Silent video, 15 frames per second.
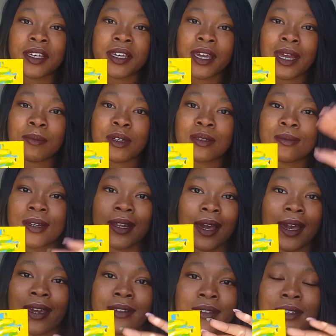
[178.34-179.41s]
the camera, but
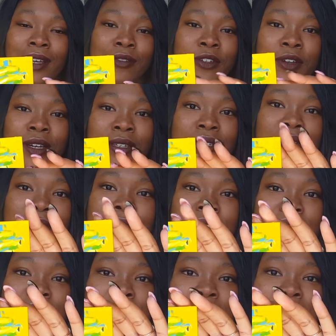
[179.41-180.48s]
I have no idea
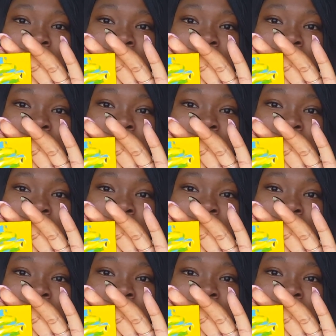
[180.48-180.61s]
what it's